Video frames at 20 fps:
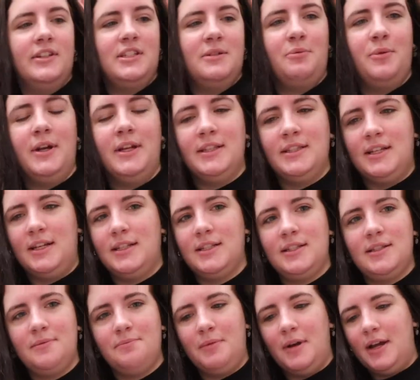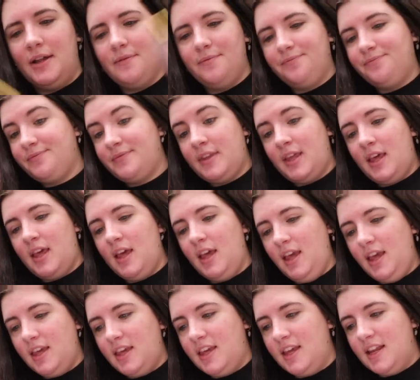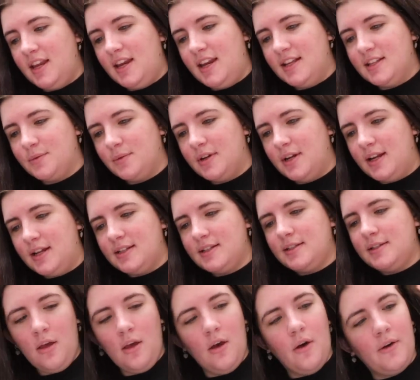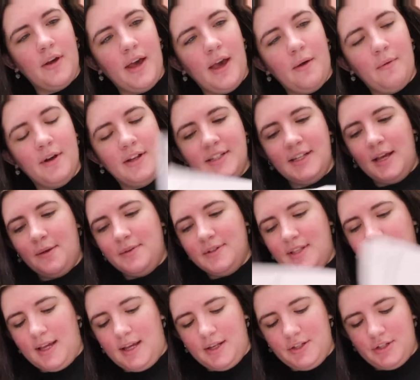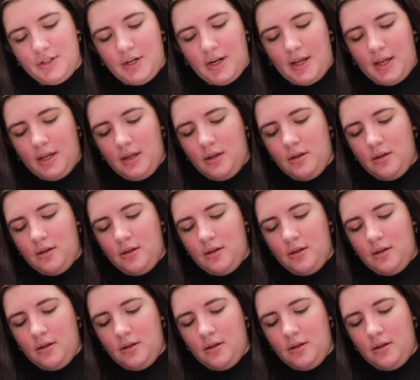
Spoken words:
disappoints us, but it is what it is. Okay, what day was that yesterday?